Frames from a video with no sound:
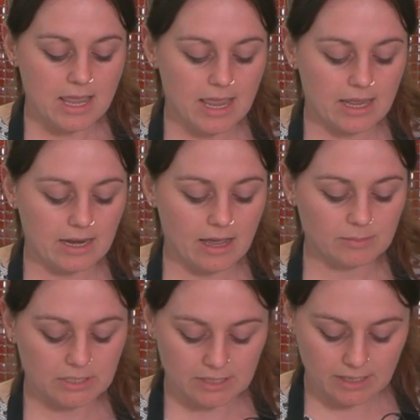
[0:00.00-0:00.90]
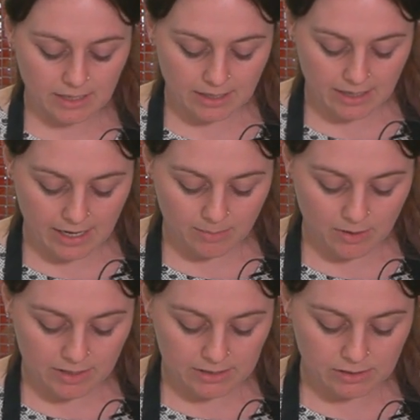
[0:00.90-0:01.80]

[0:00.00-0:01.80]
And I'm just gonna kind of eyeball this.